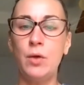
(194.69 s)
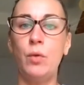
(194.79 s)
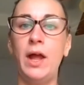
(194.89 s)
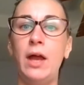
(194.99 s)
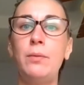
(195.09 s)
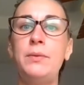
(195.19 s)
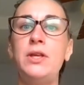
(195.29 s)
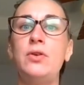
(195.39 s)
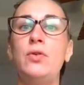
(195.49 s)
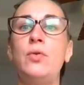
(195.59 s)
will help
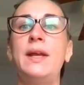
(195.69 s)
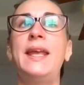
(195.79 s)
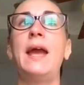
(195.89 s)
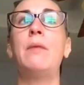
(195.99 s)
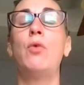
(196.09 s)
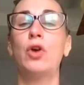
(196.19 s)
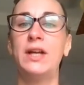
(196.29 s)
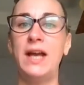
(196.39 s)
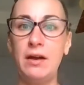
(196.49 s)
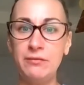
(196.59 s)
you get more
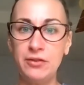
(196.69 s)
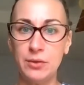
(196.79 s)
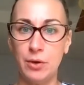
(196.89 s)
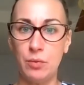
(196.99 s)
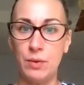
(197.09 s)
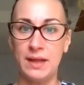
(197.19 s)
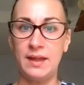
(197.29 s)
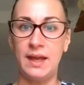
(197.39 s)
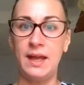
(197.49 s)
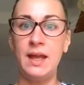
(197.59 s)
comfortable with
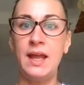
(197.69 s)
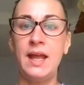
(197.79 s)
it.